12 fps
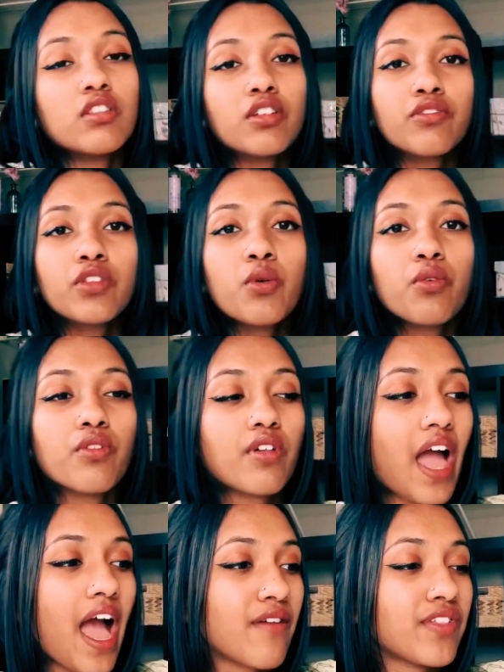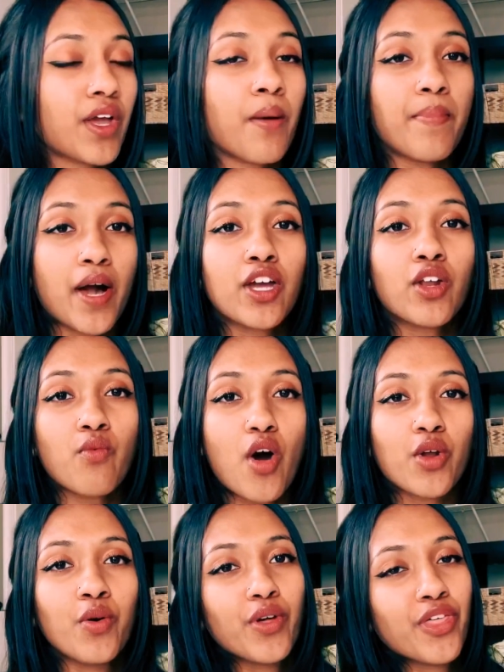literally have like a bucket of
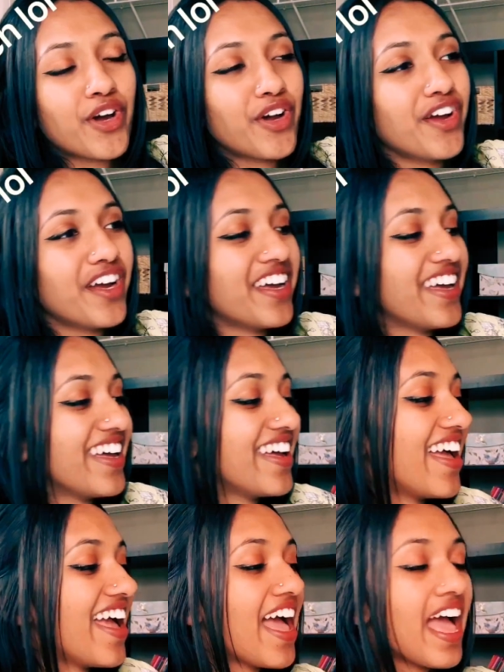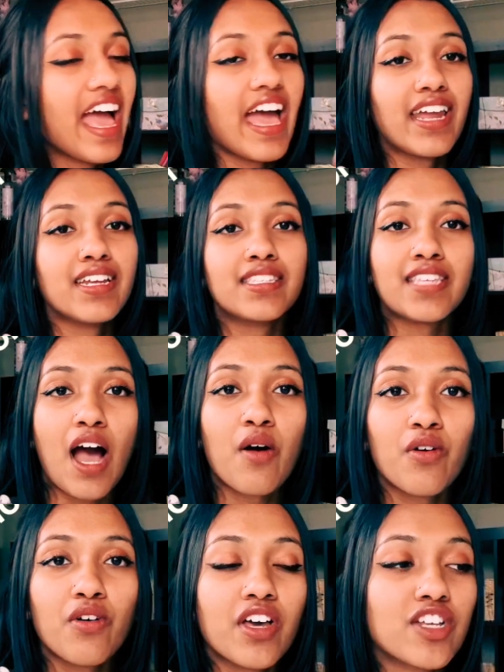water with her and a
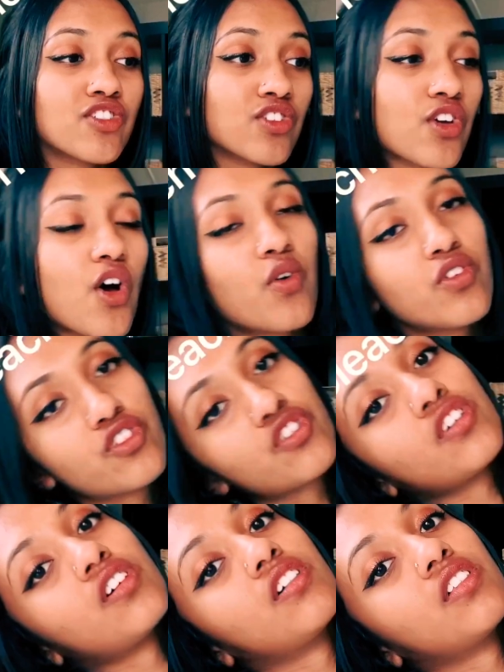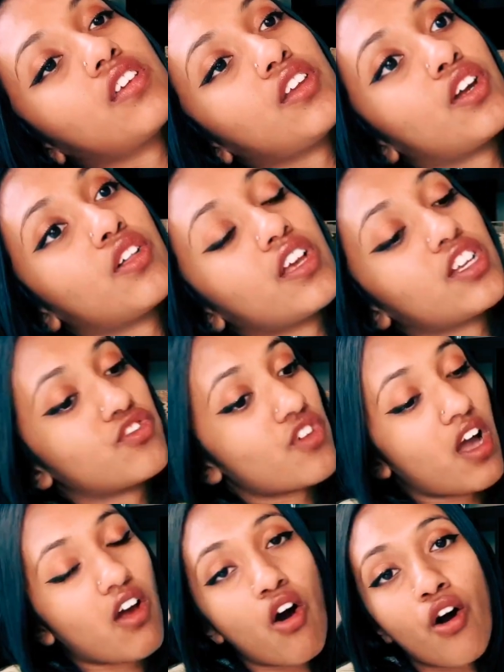towel, and she'll go and she'll, you know, like
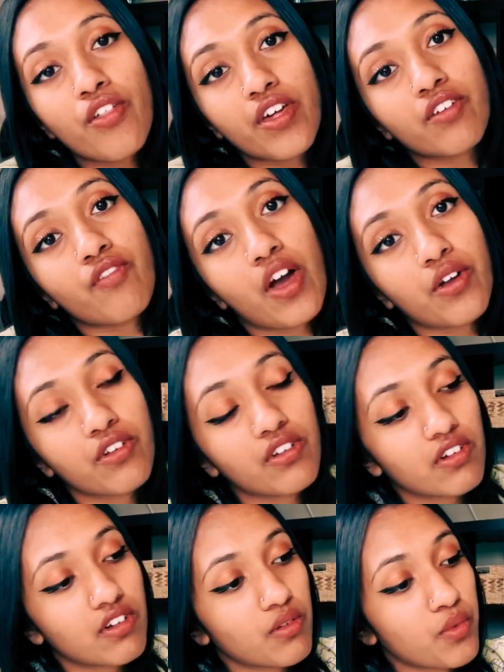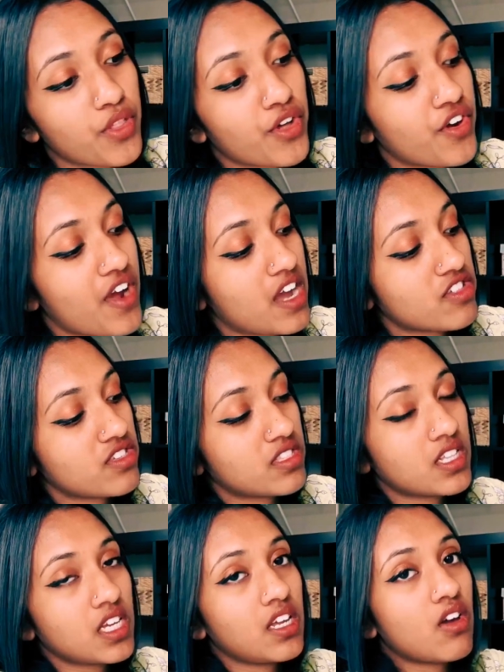drag all that around with her as she's
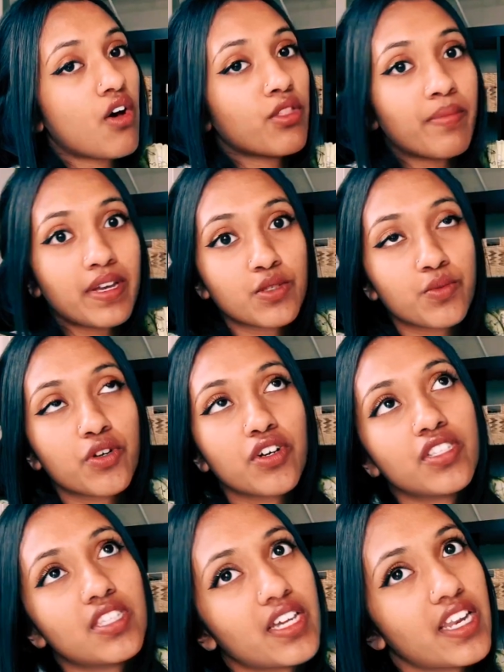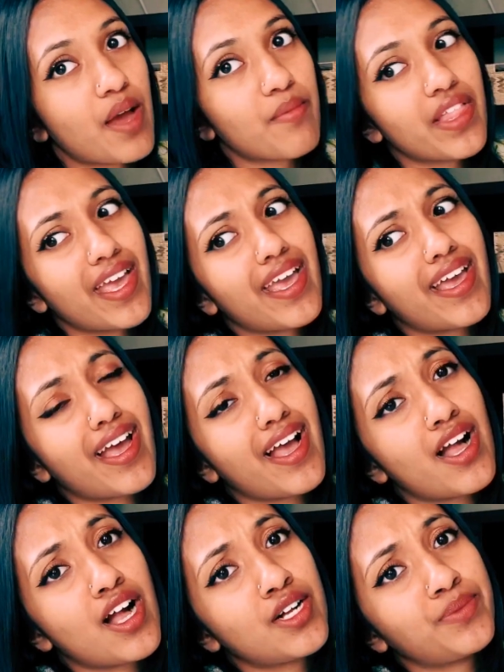cleaning all the baseboards, and I'm like,
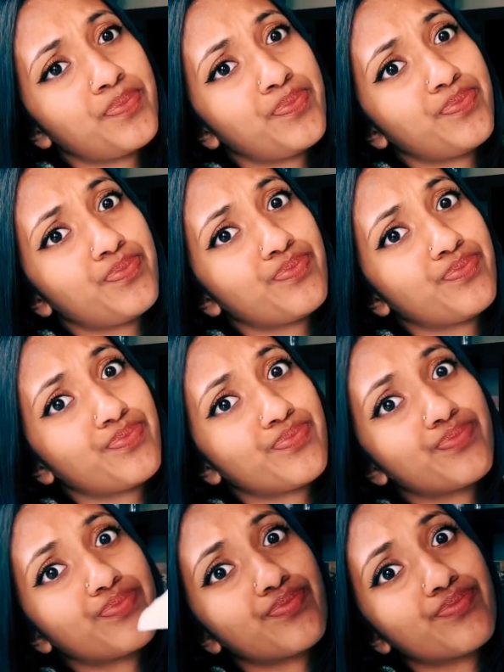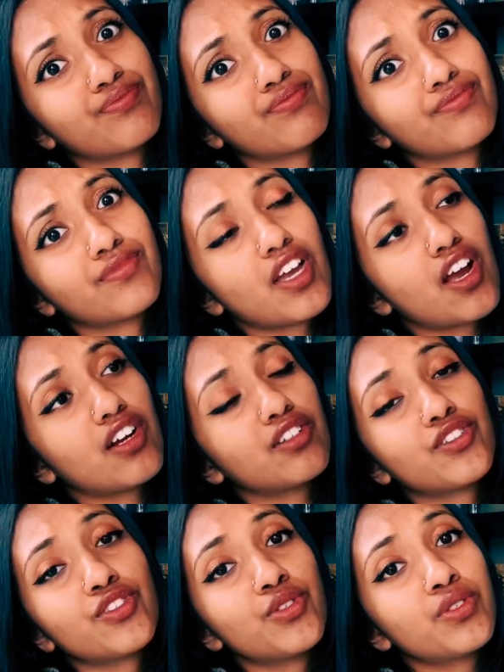I'll
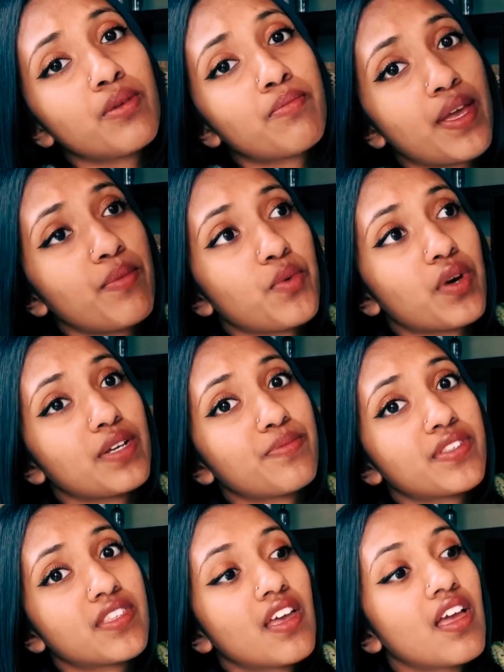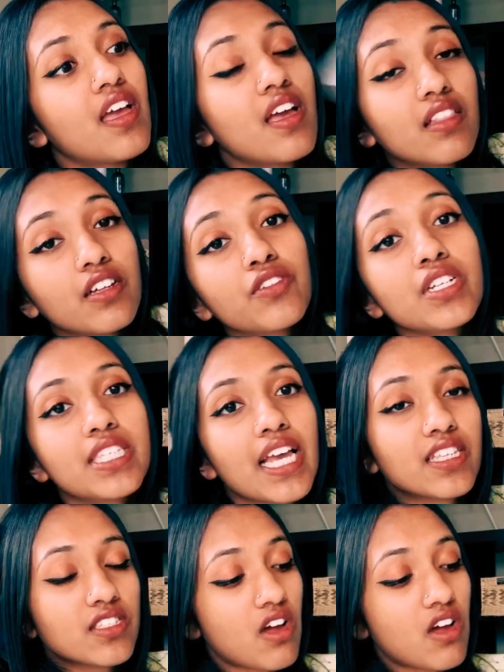just use some baby wipes. Literally takes it